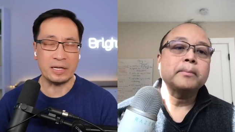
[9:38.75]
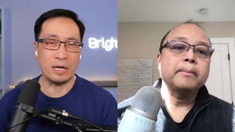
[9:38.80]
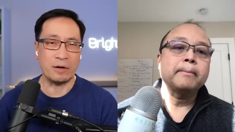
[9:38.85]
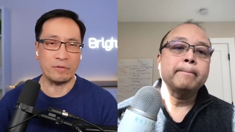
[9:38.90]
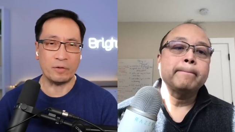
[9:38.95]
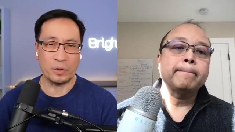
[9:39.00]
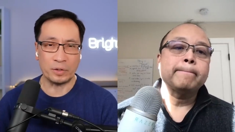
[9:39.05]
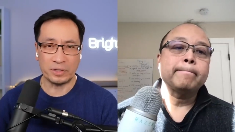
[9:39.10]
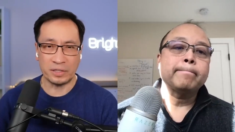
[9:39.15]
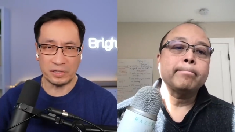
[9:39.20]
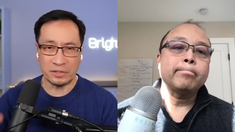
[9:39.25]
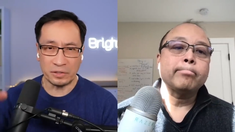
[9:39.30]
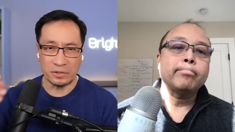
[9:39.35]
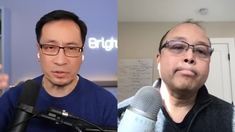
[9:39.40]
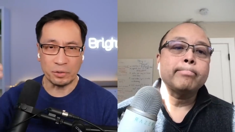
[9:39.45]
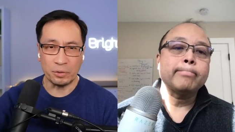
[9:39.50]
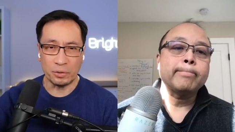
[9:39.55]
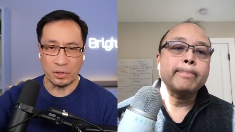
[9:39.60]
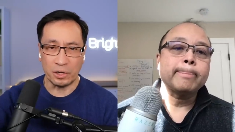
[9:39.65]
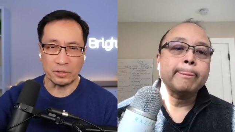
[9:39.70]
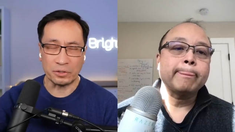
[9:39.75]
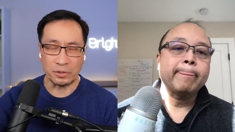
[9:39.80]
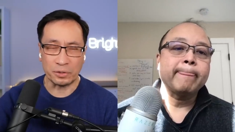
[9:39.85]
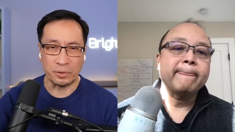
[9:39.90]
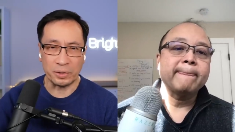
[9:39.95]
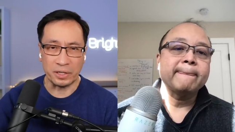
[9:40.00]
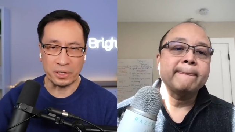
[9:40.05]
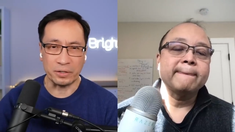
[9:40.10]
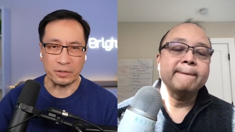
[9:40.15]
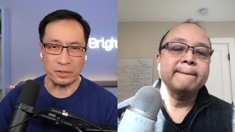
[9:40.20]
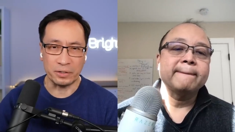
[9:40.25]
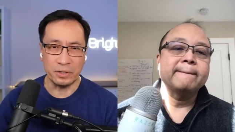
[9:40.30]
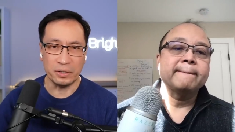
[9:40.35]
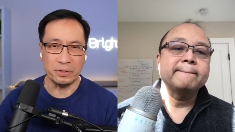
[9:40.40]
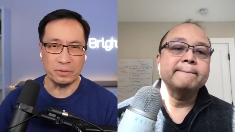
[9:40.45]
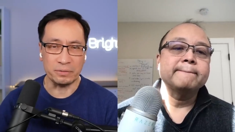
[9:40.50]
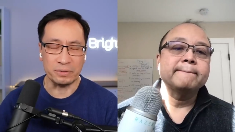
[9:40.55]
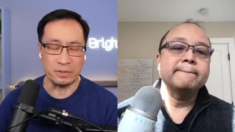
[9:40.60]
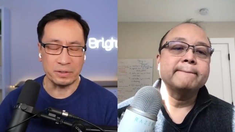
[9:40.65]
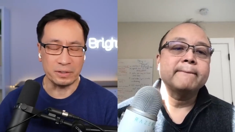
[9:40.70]
Speaker 1: Now, of course, Tesla's also creating their
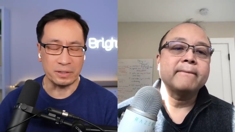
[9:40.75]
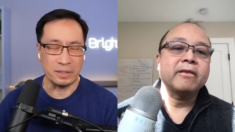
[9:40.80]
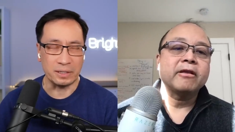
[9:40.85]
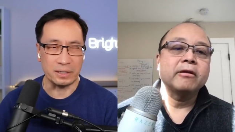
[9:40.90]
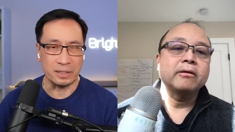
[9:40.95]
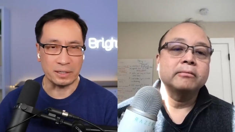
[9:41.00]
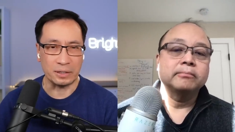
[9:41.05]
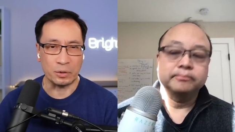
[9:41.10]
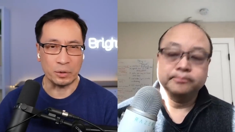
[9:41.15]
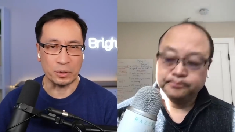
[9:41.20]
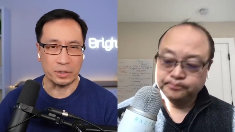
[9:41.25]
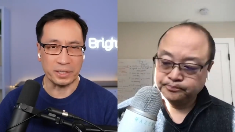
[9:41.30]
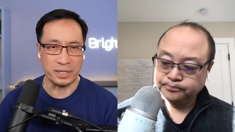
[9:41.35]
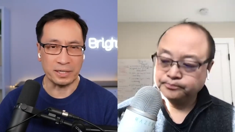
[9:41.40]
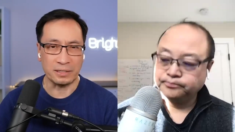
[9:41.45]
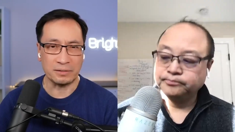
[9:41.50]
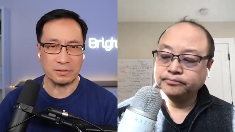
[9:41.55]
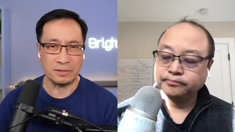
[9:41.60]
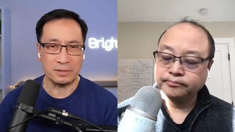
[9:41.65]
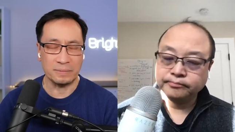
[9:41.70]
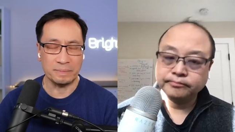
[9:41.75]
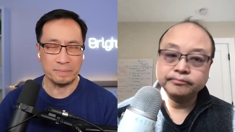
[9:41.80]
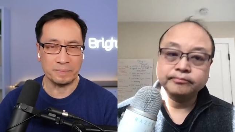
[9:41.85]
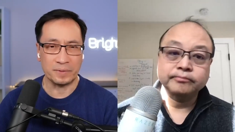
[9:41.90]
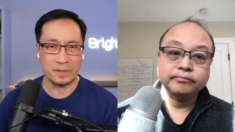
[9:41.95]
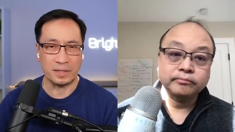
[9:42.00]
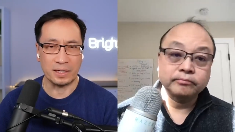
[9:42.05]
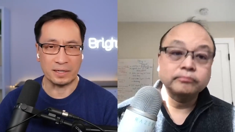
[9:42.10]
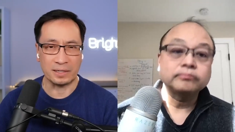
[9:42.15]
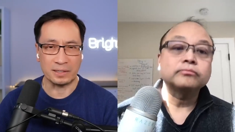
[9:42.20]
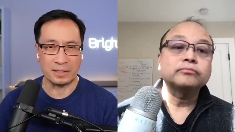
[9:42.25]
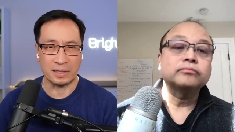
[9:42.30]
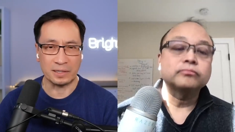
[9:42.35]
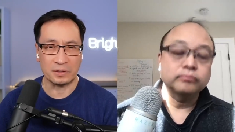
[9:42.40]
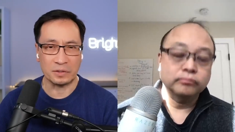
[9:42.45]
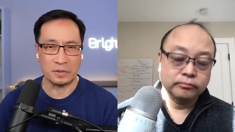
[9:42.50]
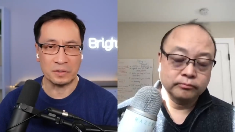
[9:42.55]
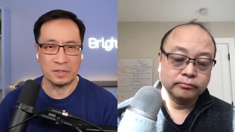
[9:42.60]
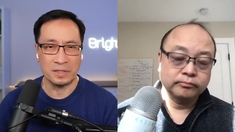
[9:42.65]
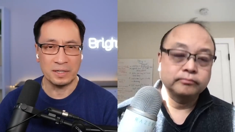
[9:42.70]
own uh, Cortex,
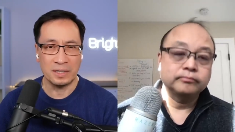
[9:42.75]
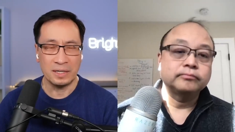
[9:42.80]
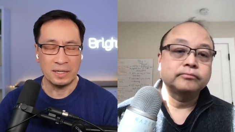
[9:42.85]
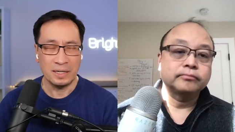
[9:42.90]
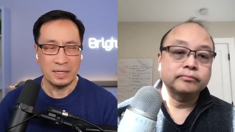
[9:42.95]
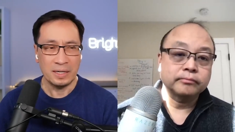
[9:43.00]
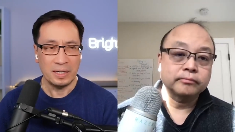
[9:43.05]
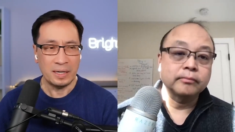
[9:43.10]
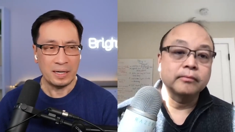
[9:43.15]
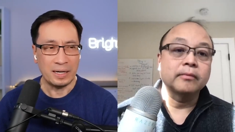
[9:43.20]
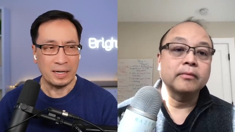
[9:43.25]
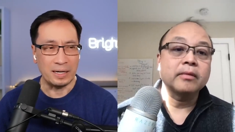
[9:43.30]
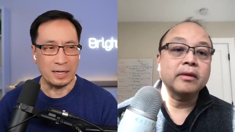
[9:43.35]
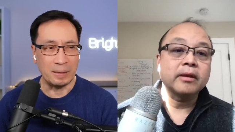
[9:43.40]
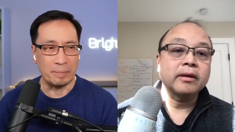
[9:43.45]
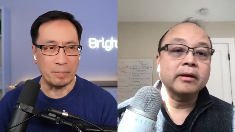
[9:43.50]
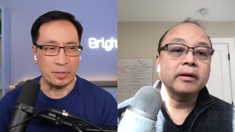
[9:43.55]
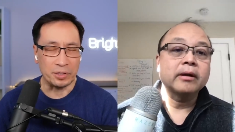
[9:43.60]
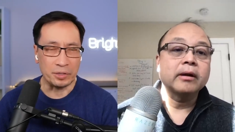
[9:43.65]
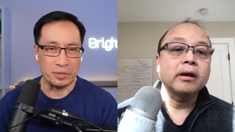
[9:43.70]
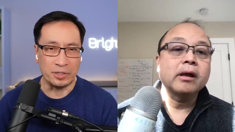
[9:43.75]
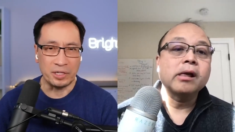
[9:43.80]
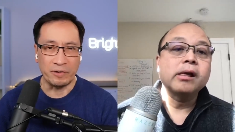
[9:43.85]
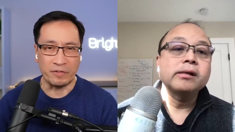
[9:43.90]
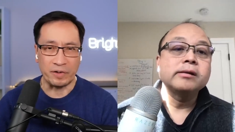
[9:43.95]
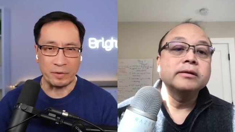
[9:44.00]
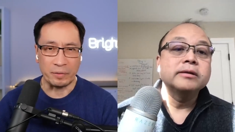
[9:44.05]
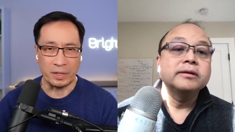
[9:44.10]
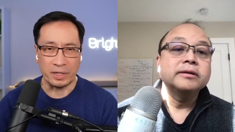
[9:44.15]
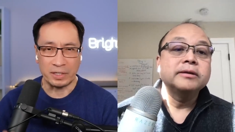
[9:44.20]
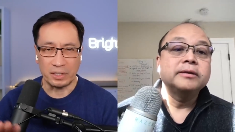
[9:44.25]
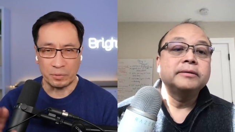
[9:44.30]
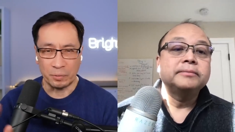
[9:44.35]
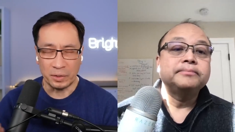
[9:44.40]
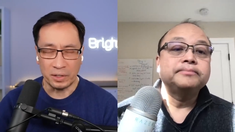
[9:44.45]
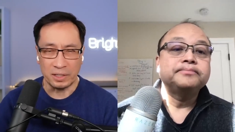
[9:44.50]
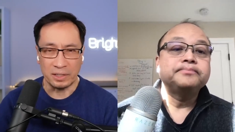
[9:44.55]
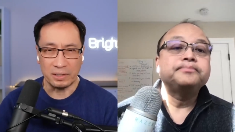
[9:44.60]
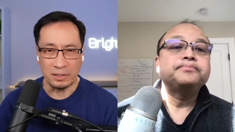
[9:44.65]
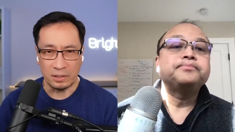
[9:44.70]
Gigatexas, mm-hmm. uh, but they're different, right? The
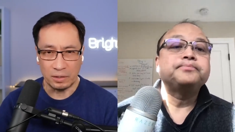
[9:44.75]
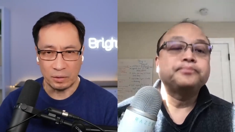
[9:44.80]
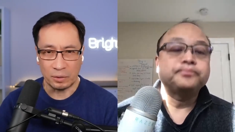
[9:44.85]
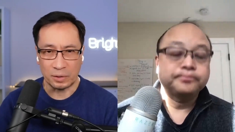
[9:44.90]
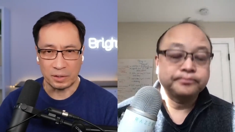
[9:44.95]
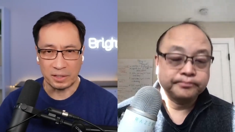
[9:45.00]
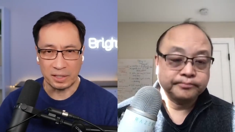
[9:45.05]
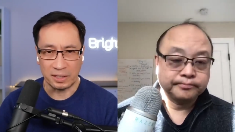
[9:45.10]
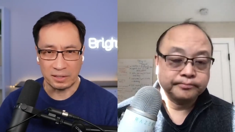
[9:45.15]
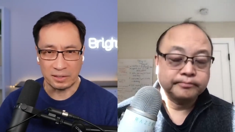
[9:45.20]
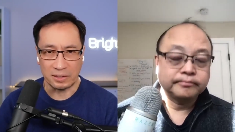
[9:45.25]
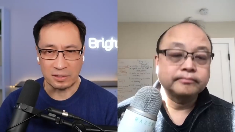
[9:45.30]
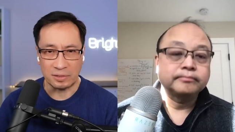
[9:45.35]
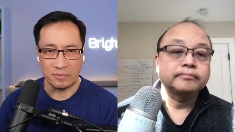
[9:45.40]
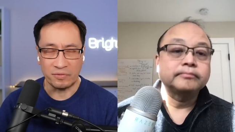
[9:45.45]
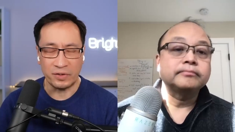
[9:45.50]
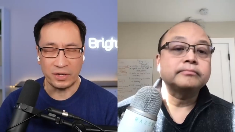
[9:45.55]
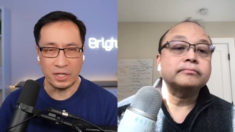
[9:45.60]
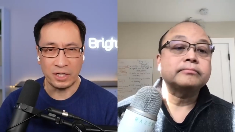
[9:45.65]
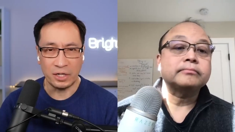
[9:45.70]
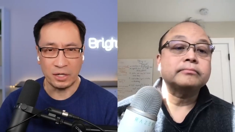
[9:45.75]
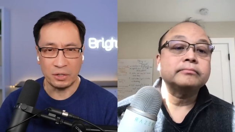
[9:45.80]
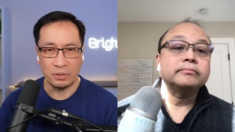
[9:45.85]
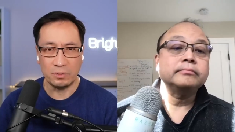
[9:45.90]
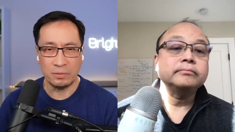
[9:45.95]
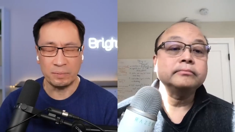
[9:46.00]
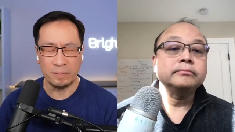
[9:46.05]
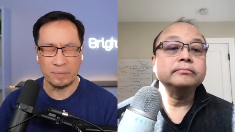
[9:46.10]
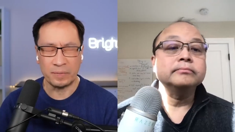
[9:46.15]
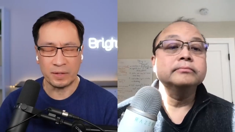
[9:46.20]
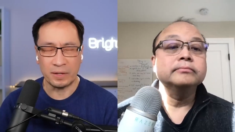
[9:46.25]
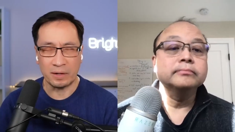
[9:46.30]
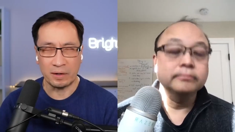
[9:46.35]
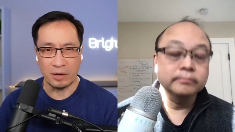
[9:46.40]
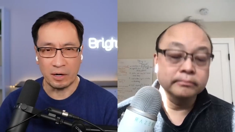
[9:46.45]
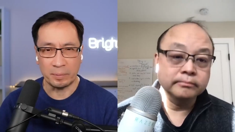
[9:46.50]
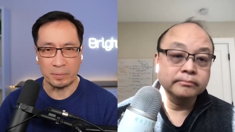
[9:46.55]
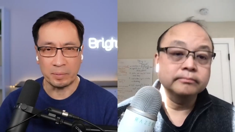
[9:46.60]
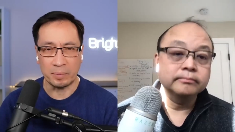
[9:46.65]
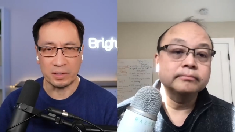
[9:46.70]
one in Cortex is video, uh,
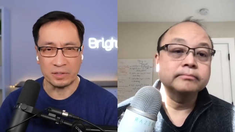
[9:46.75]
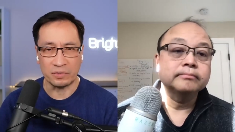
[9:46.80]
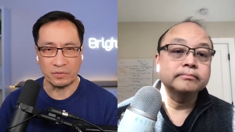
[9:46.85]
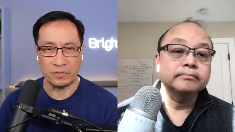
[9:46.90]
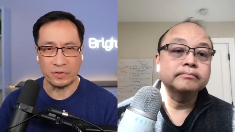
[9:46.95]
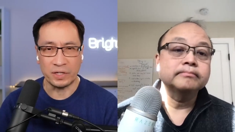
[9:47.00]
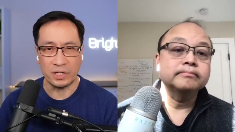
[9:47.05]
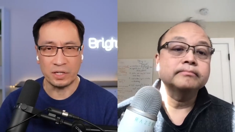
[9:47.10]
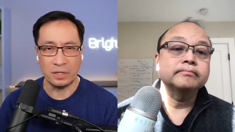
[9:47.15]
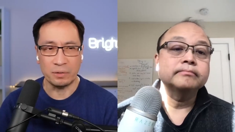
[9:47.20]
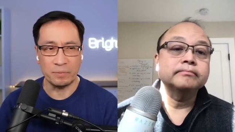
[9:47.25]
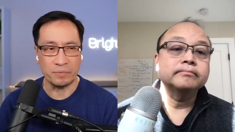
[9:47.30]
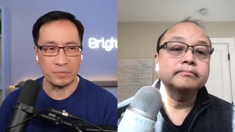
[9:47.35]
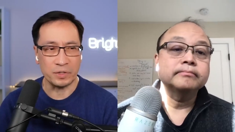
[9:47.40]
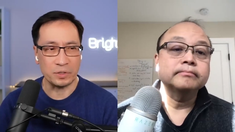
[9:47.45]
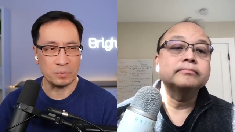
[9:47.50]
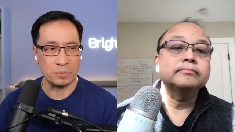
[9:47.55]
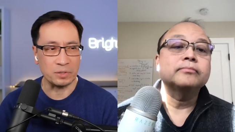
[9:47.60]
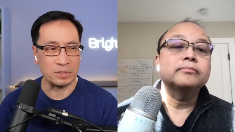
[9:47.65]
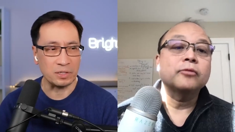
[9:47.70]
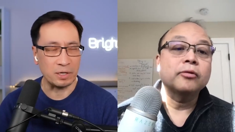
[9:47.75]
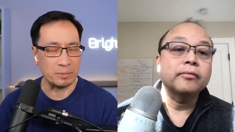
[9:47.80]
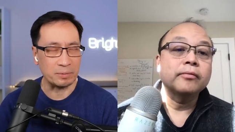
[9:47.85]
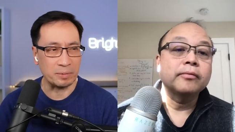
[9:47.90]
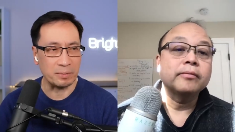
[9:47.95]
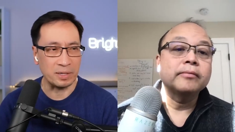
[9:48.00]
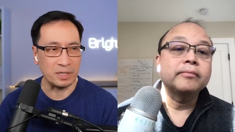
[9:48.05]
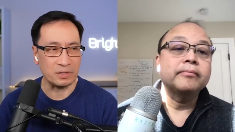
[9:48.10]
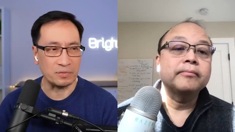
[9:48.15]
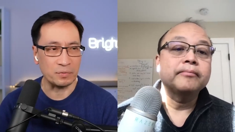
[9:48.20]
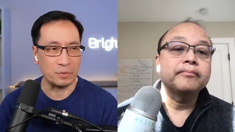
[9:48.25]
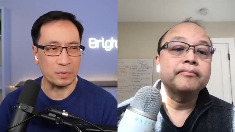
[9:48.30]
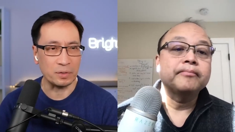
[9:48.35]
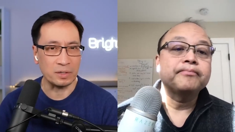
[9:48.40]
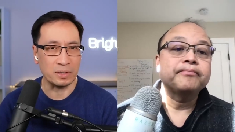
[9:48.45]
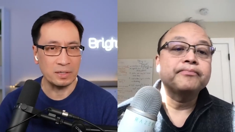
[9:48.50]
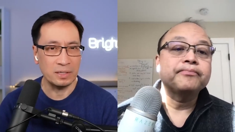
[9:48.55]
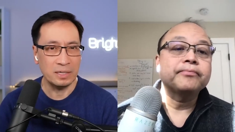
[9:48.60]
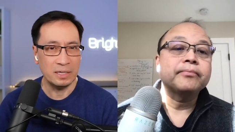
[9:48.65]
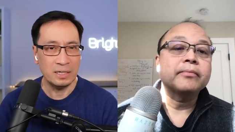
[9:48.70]
mm-hmm. optimized for video, and this one's optimized
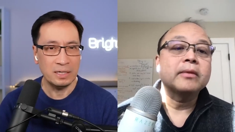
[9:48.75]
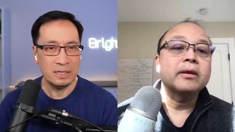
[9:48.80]
for,